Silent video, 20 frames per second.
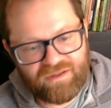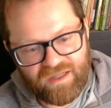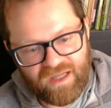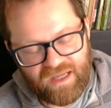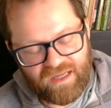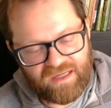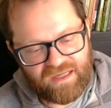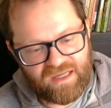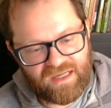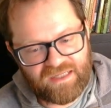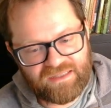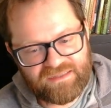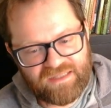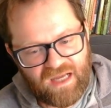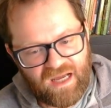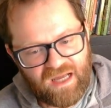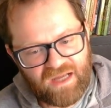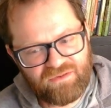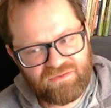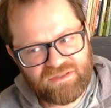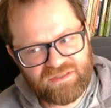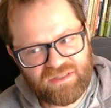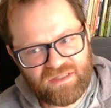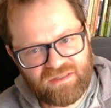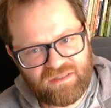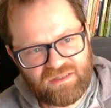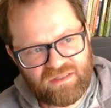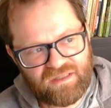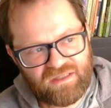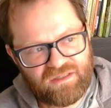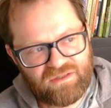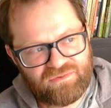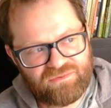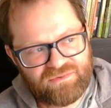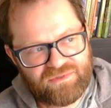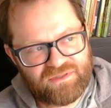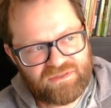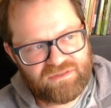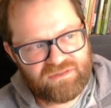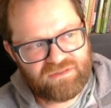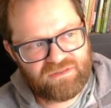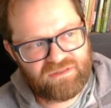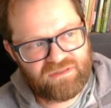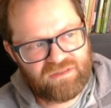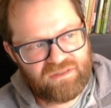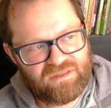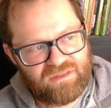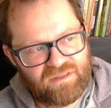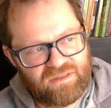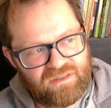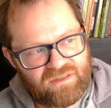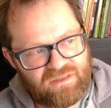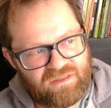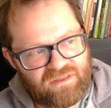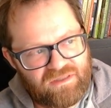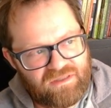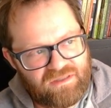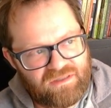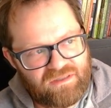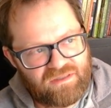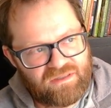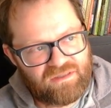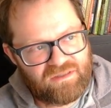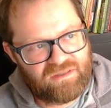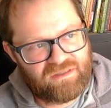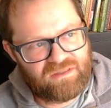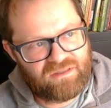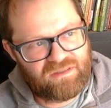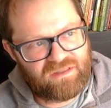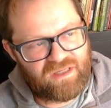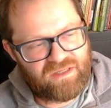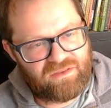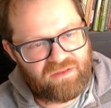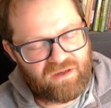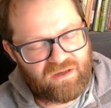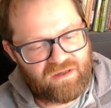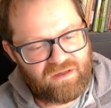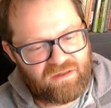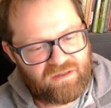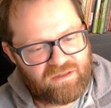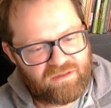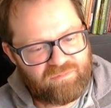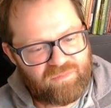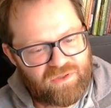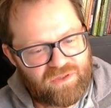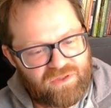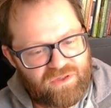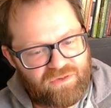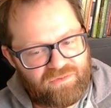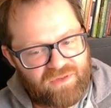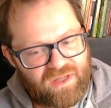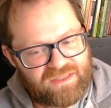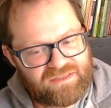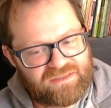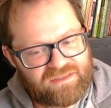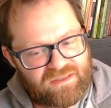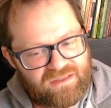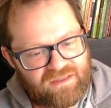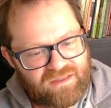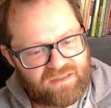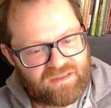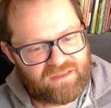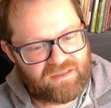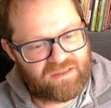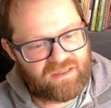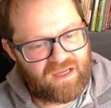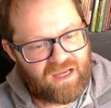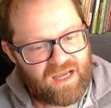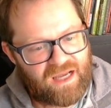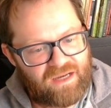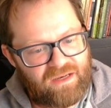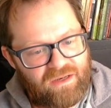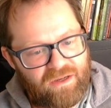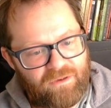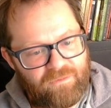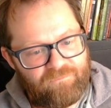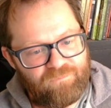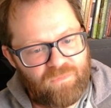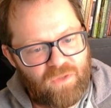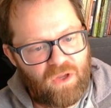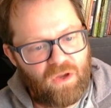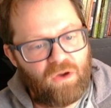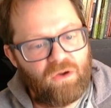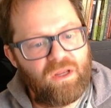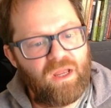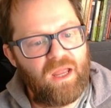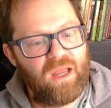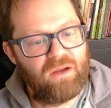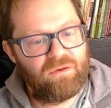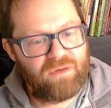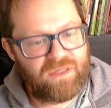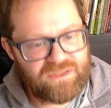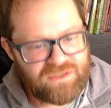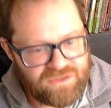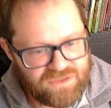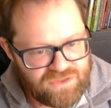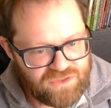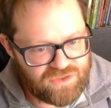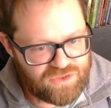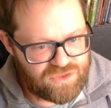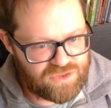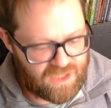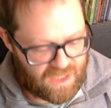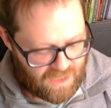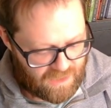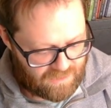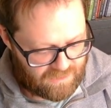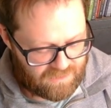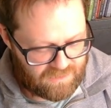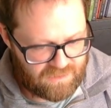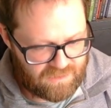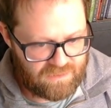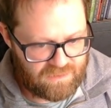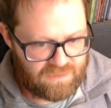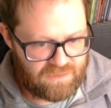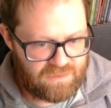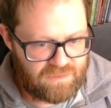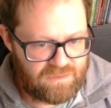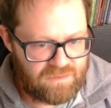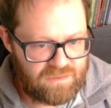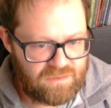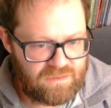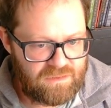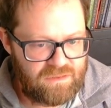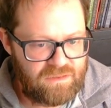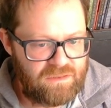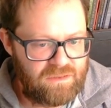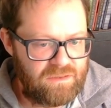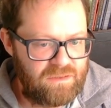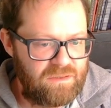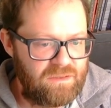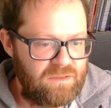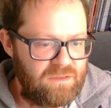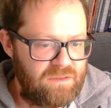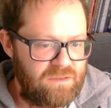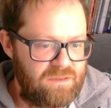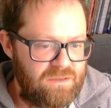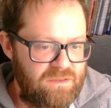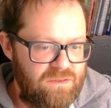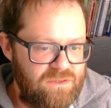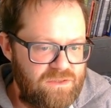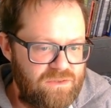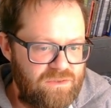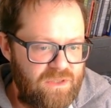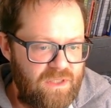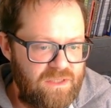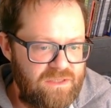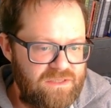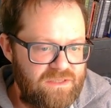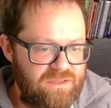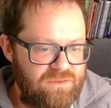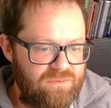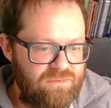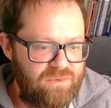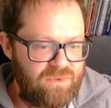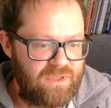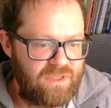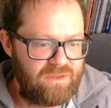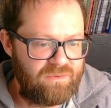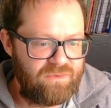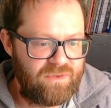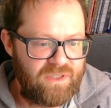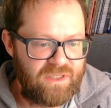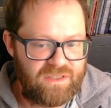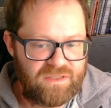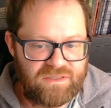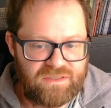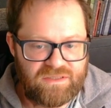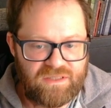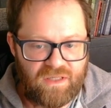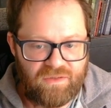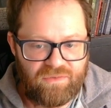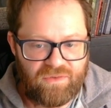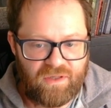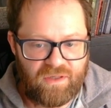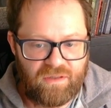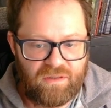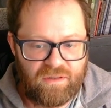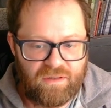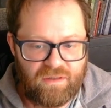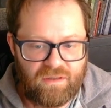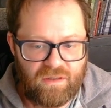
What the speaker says: I guess. I always thought the keel was like the hull, but no, that's the hull. I don't know. Okay, hair razor's gel. So there we're getting something.